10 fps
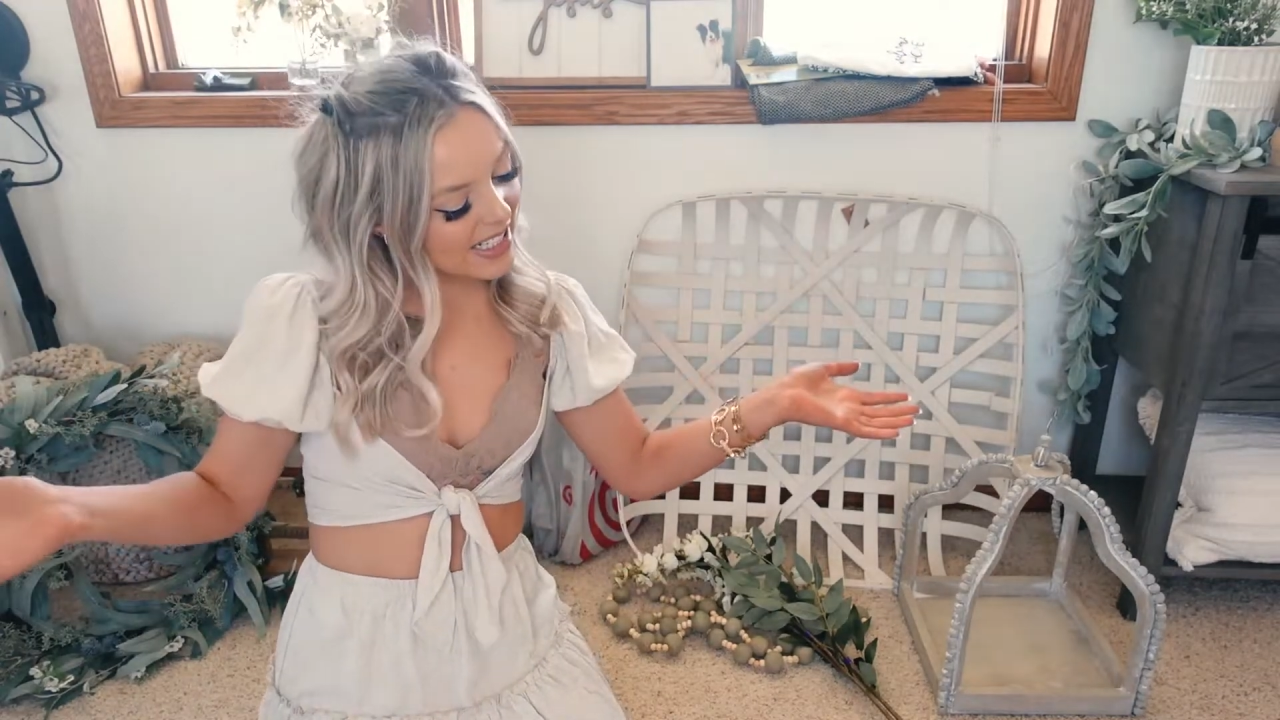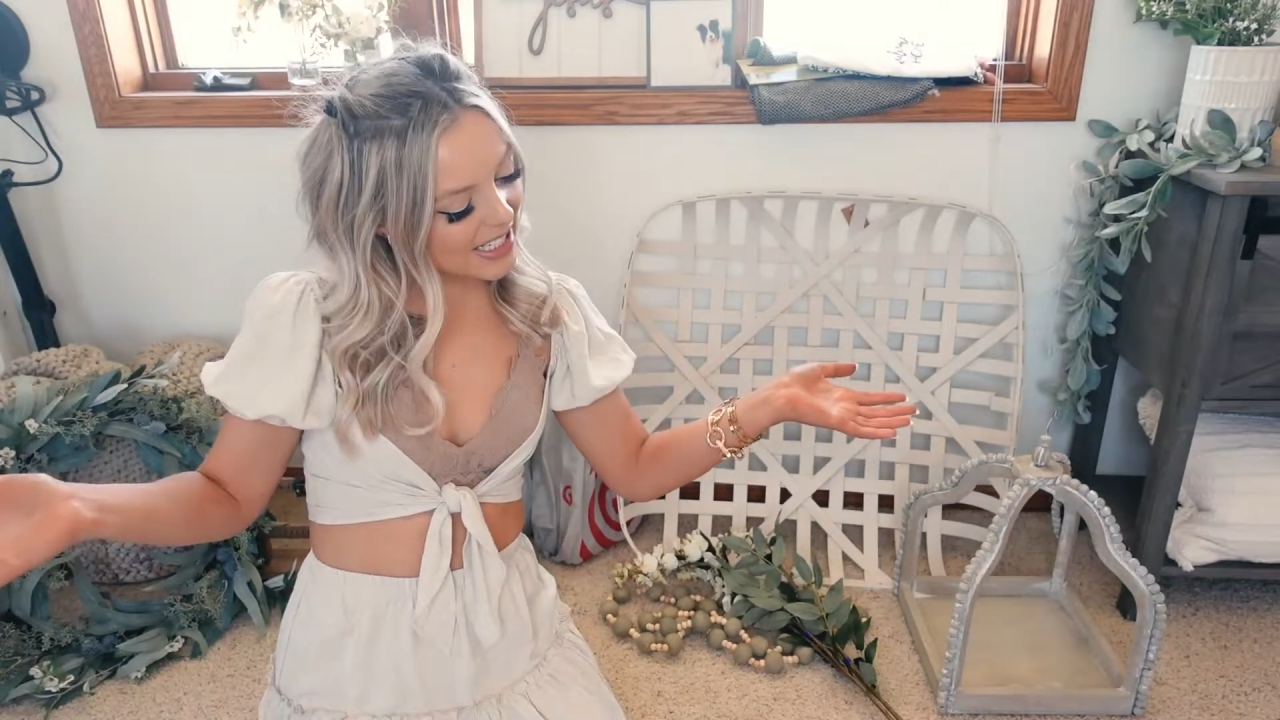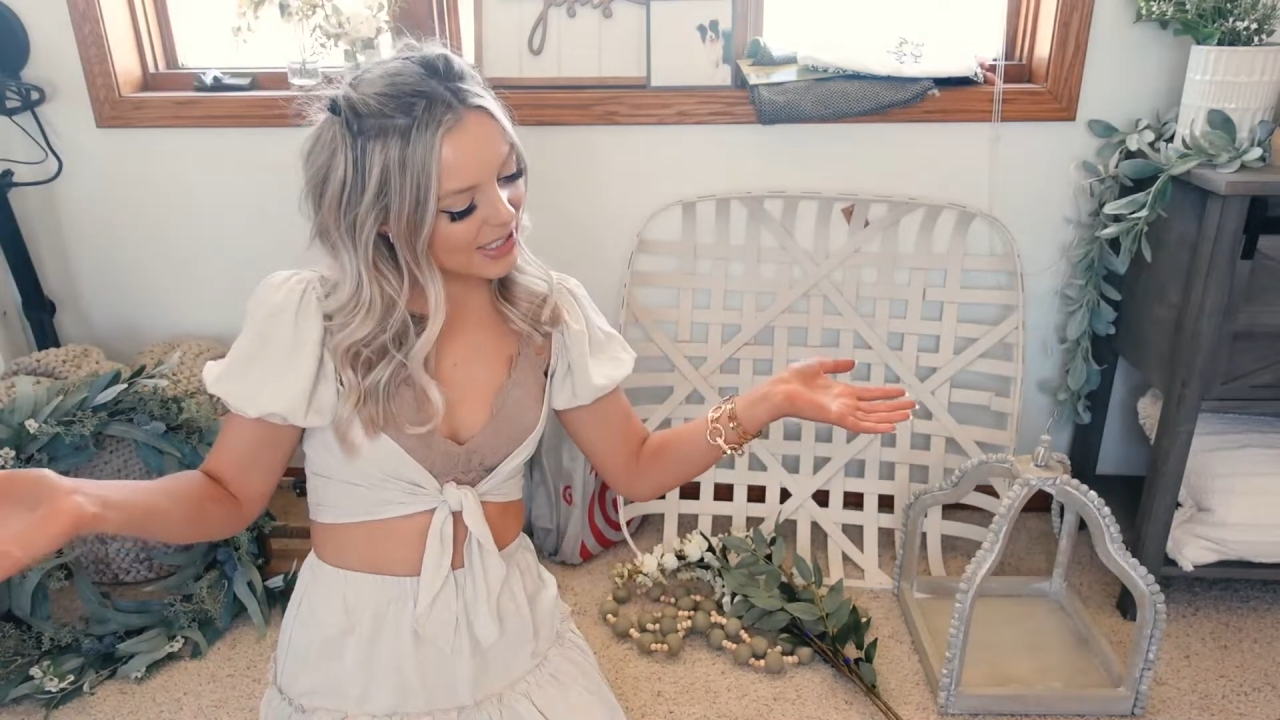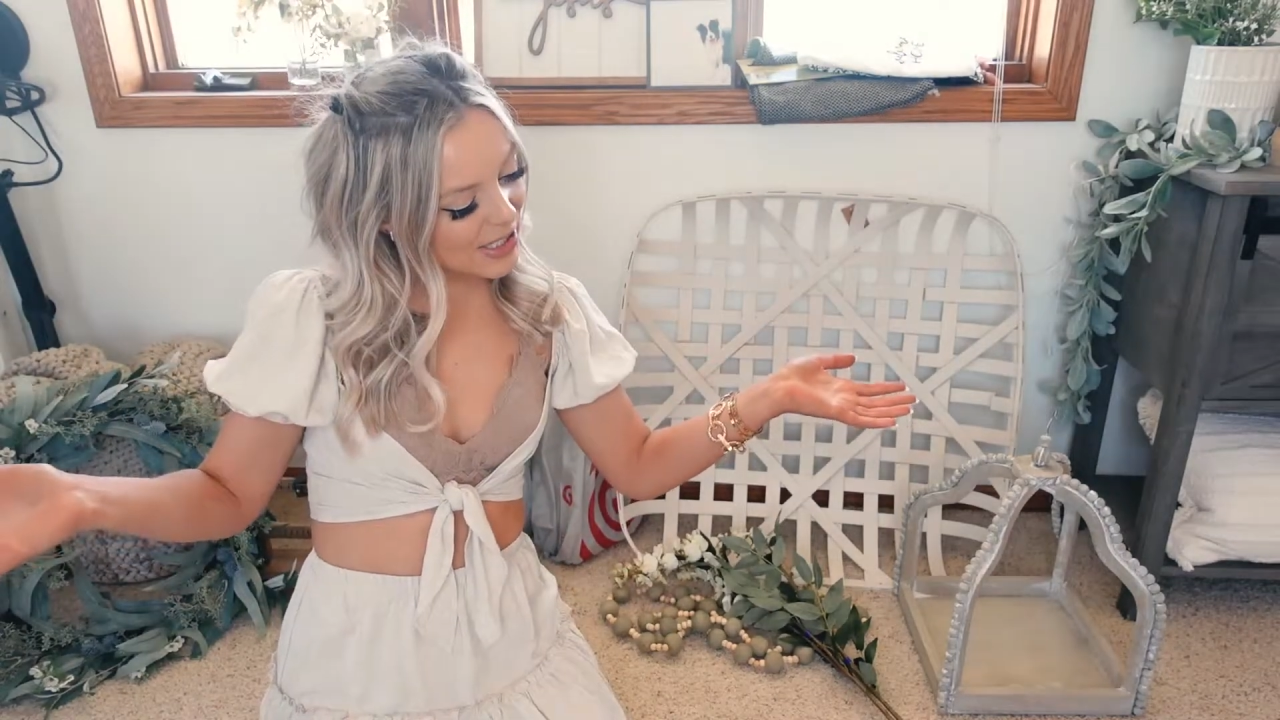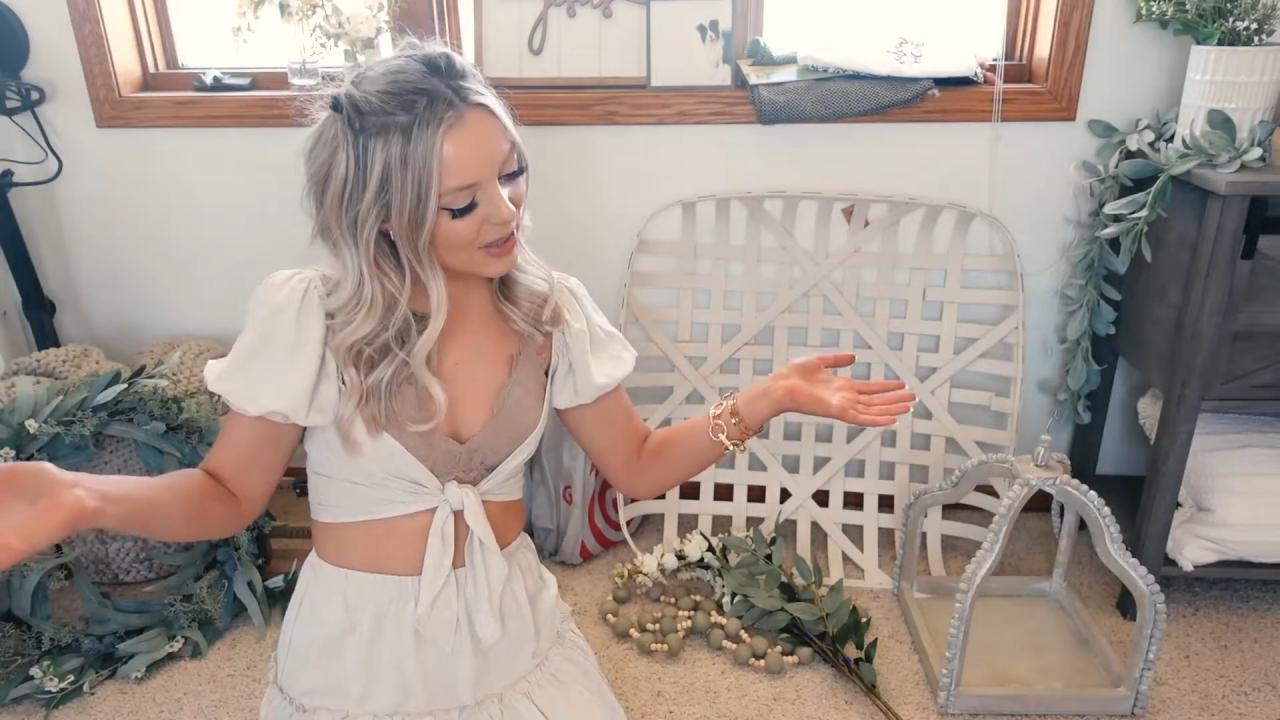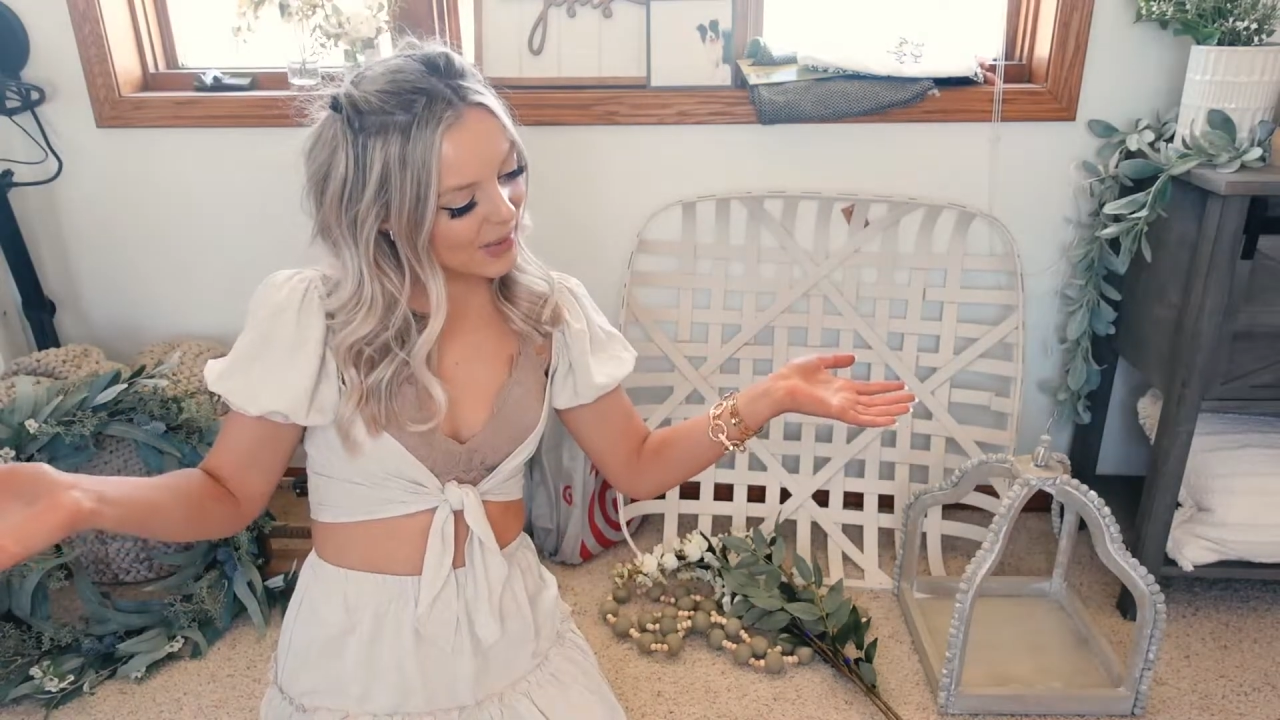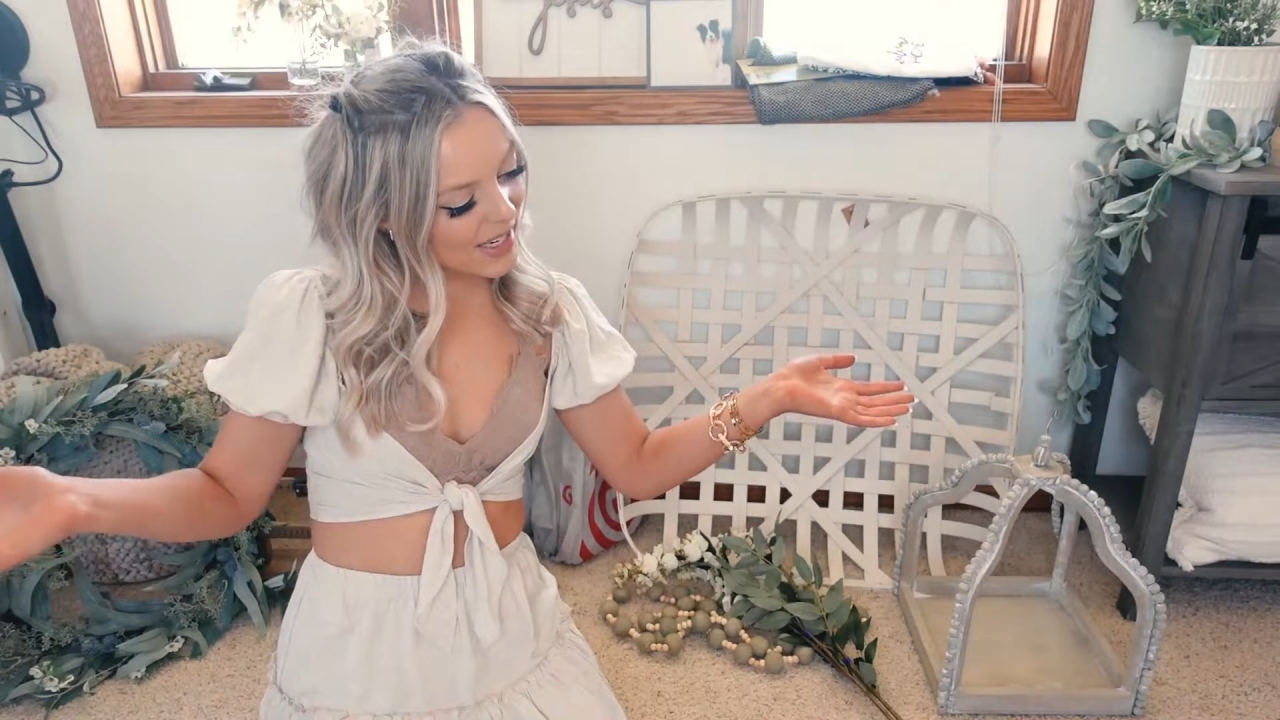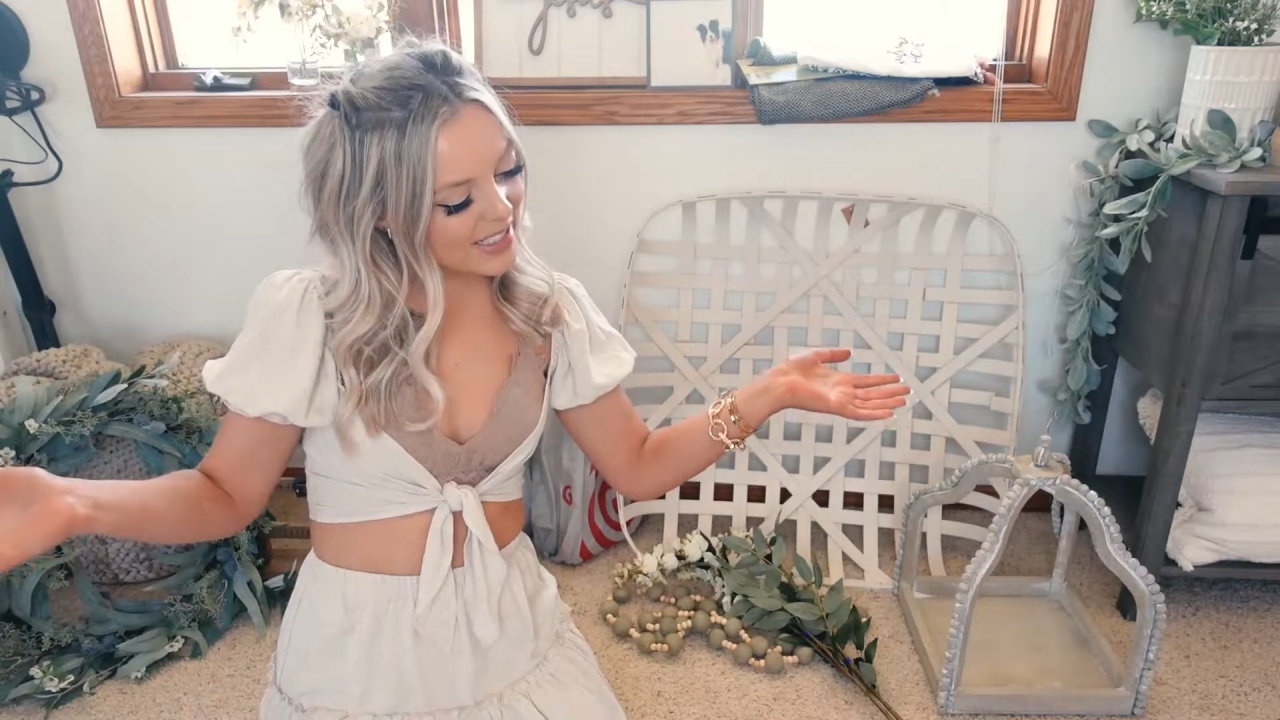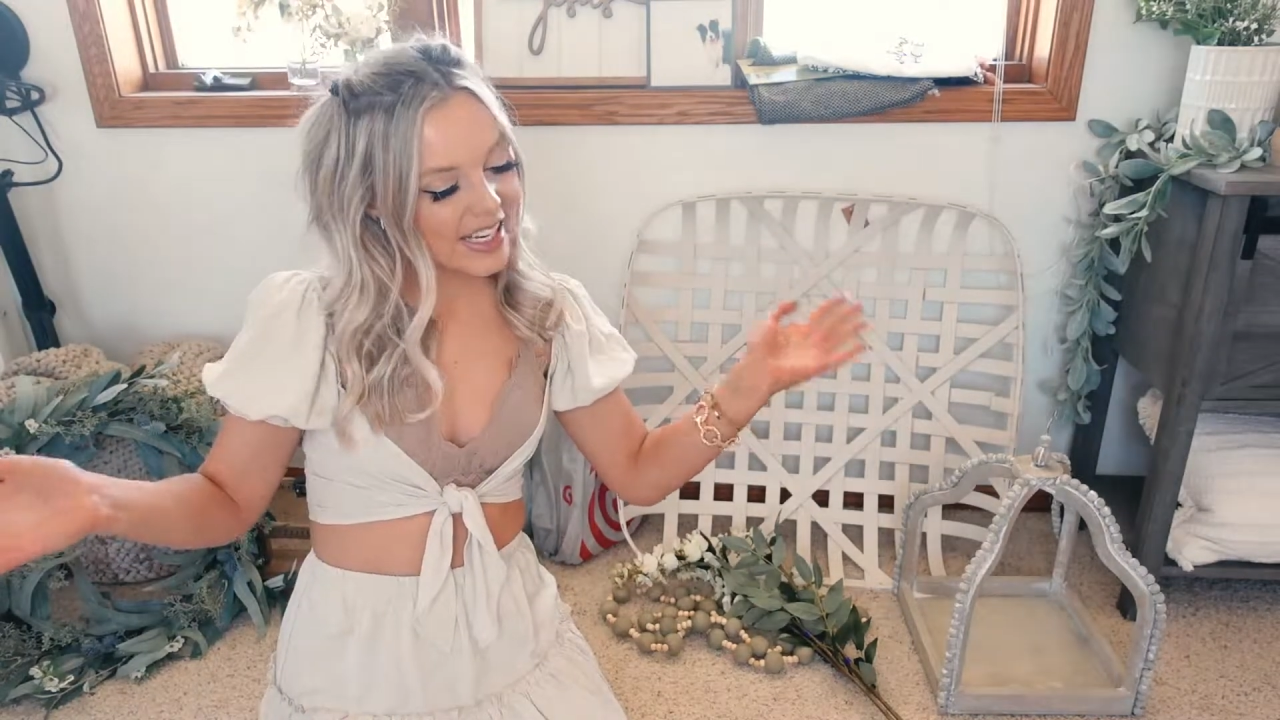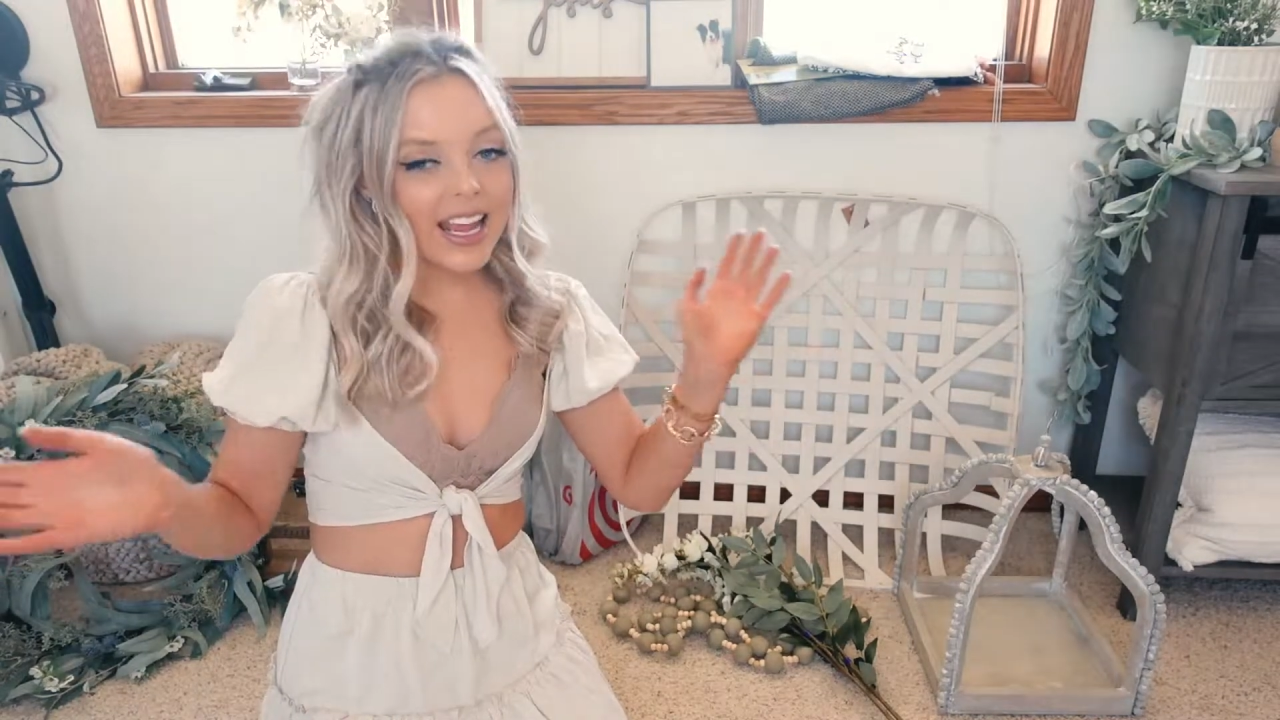get to it